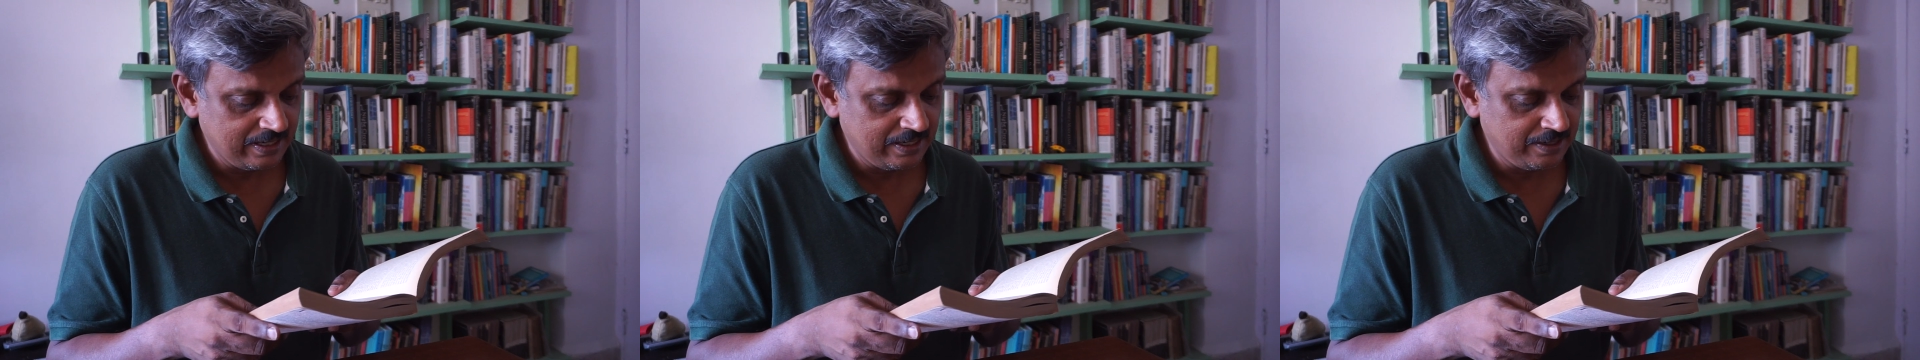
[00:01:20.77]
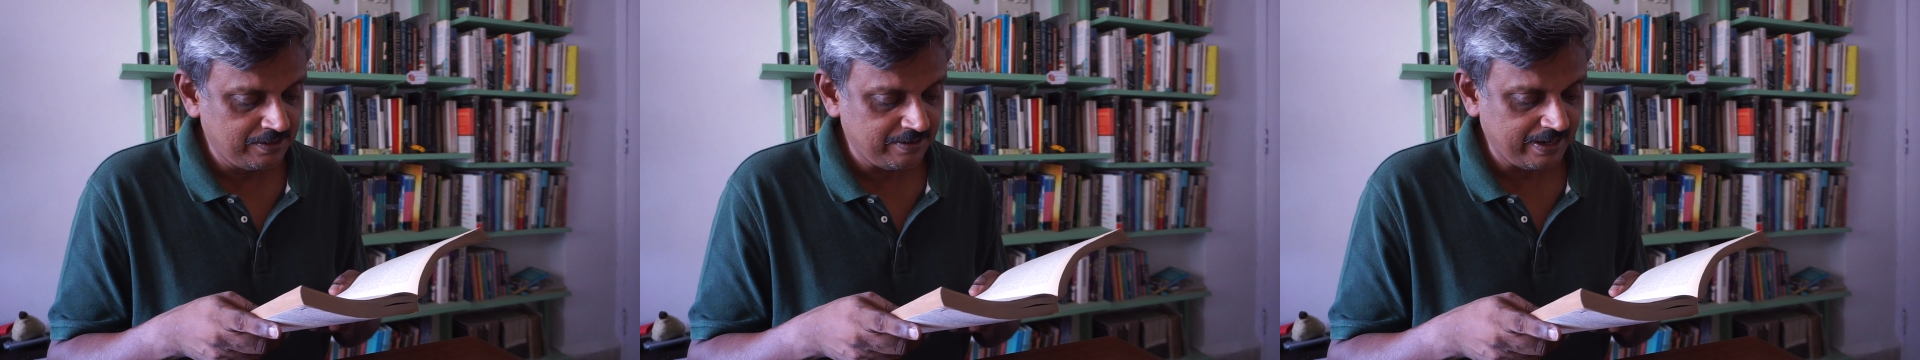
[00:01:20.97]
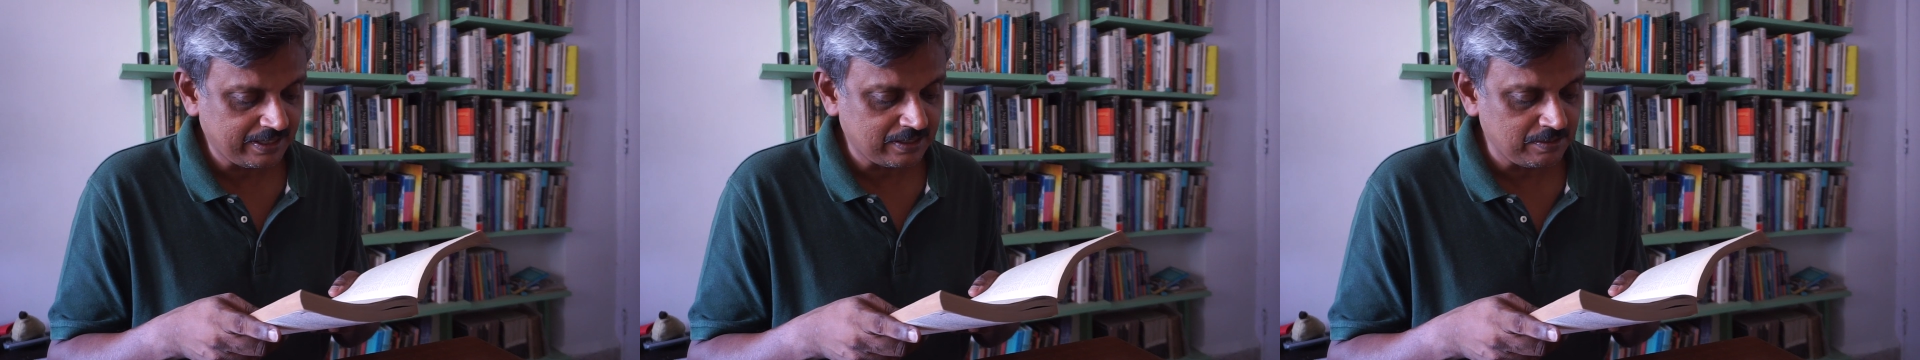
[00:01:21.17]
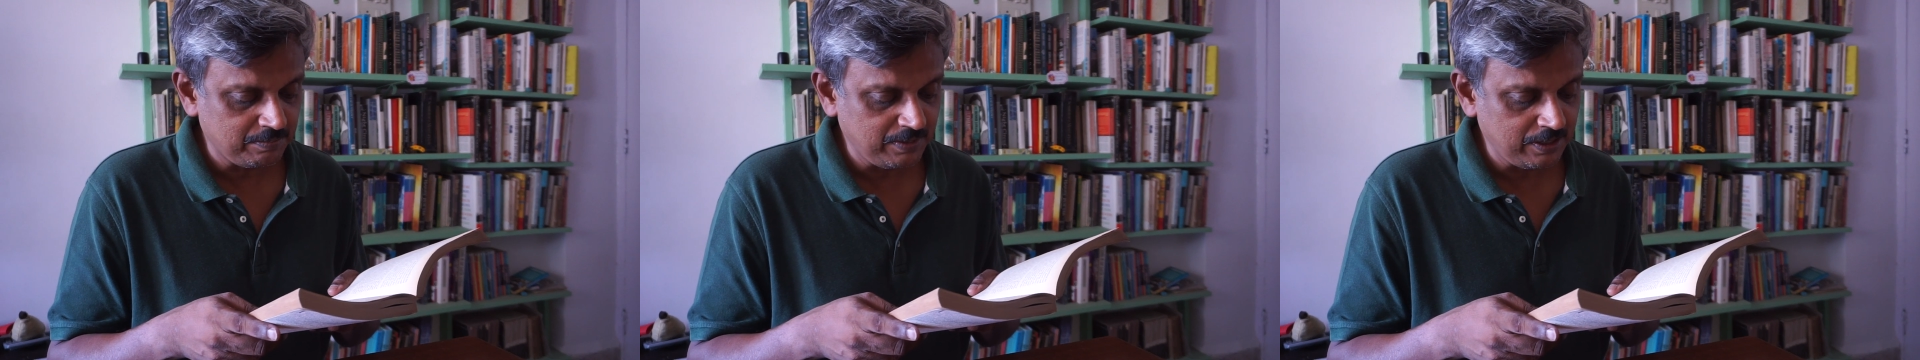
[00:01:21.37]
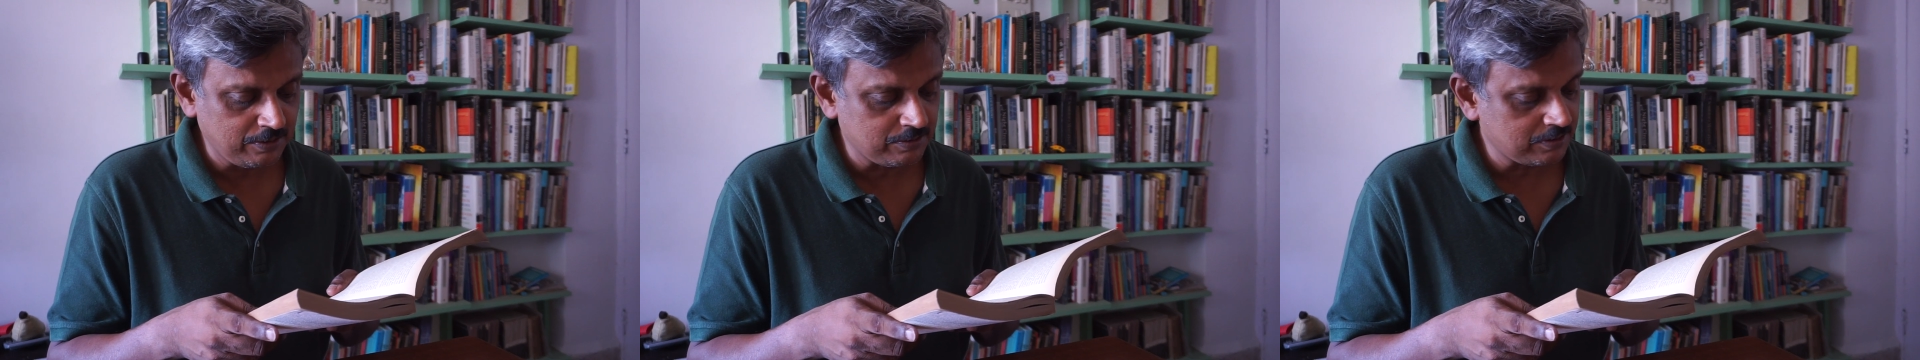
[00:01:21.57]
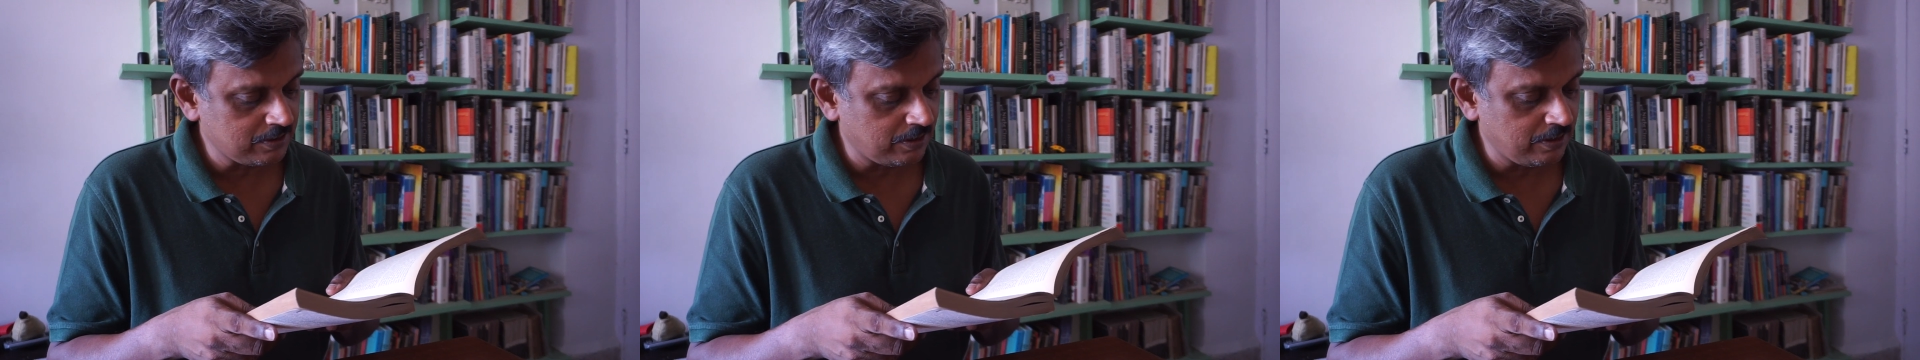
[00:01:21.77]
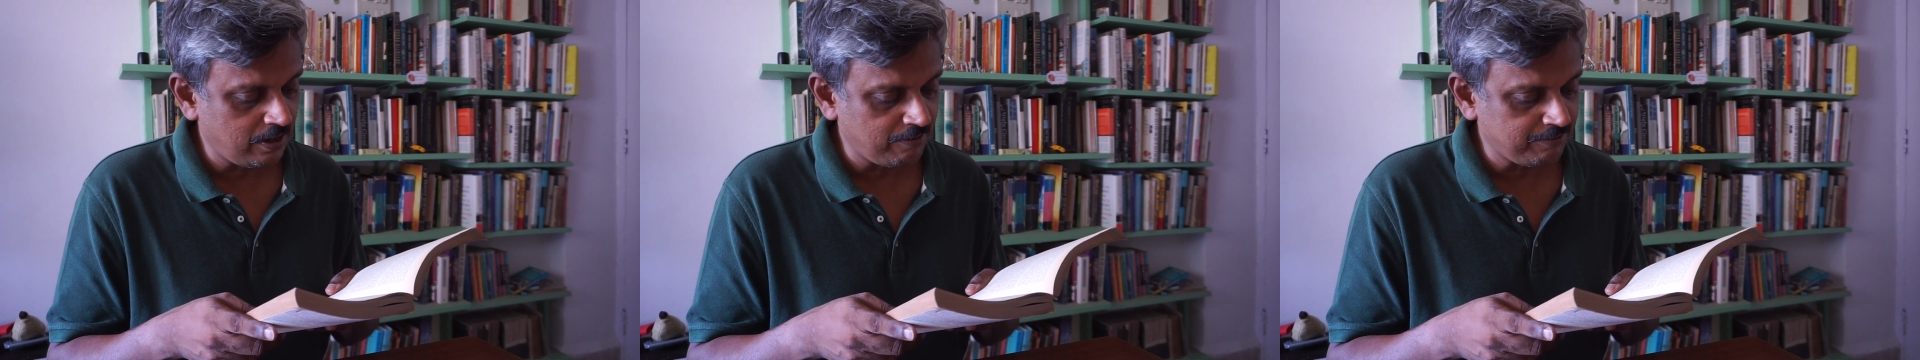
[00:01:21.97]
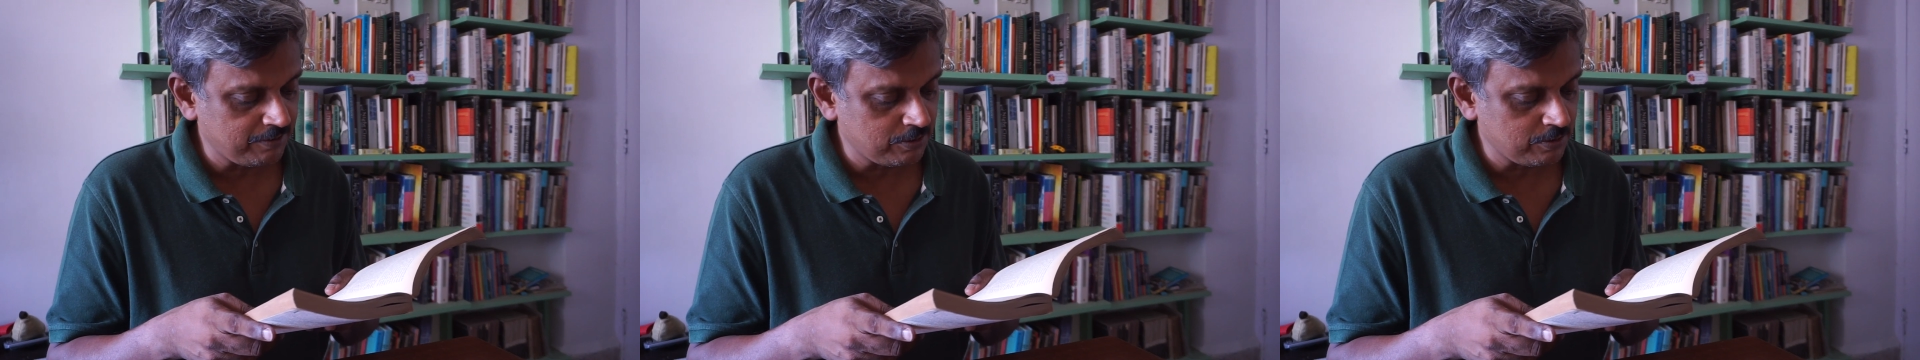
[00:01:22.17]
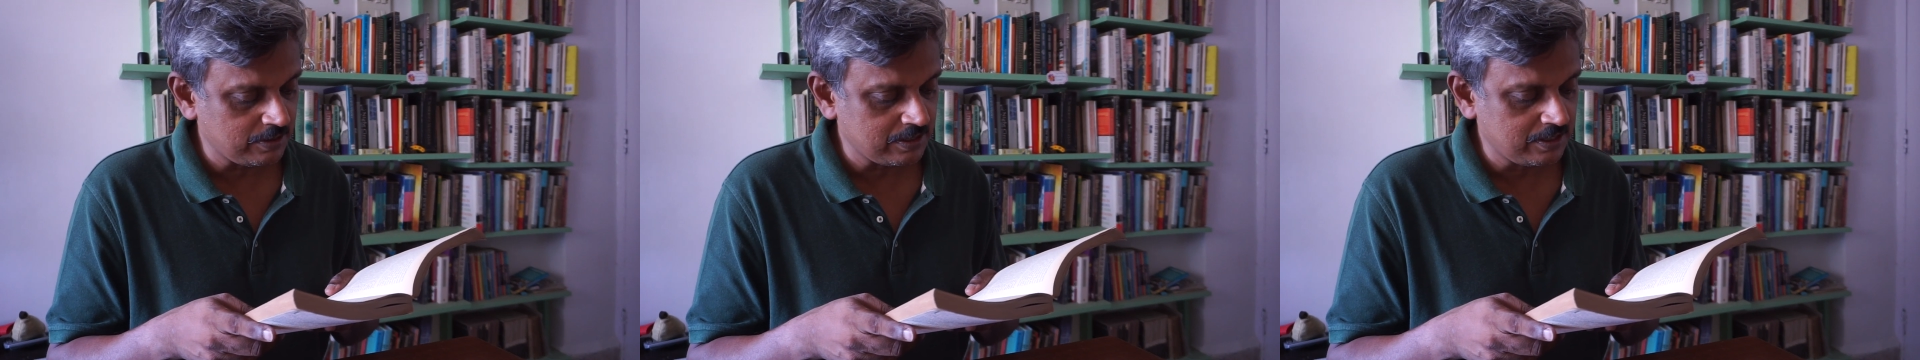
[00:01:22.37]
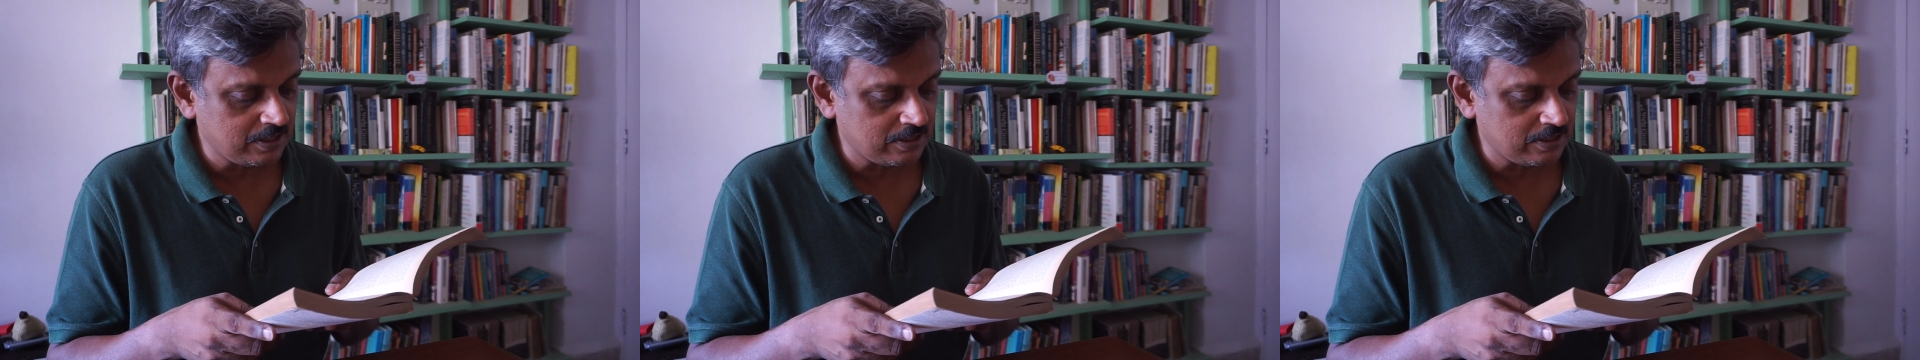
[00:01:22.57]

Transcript: He directed me to turn off into a